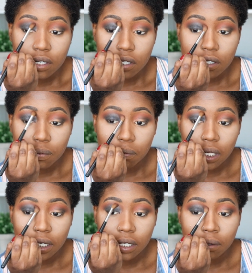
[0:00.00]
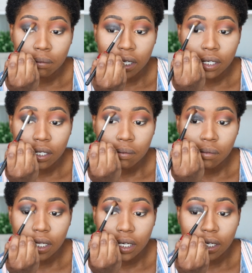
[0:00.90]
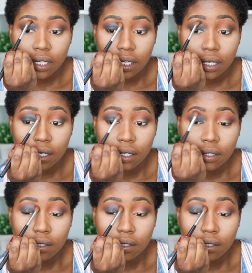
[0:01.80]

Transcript: Just blending, blending, blending.